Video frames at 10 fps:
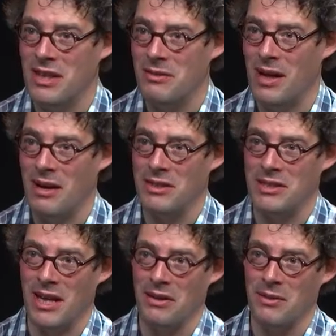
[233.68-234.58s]
well, have a
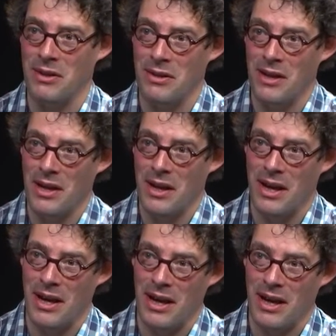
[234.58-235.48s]
chat with
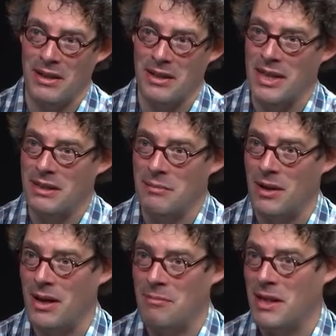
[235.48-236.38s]
the data
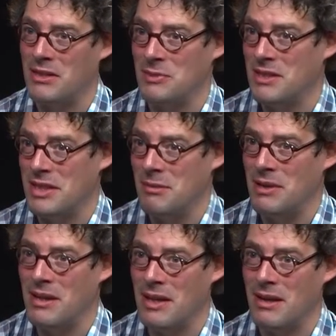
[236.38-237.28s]
management team in
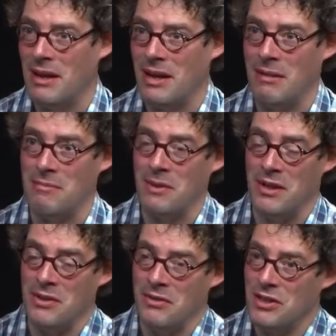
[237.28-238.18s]
the
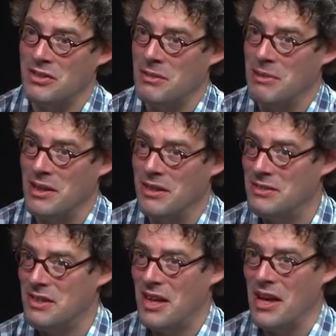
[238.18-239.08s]
university,
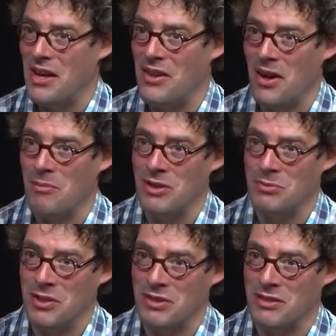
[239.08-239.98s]
because there are much
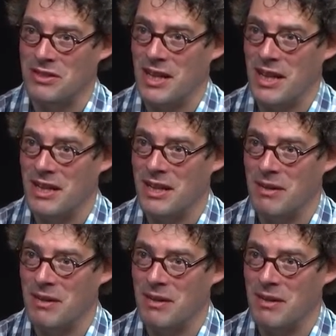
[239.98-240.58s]
more sophisticated and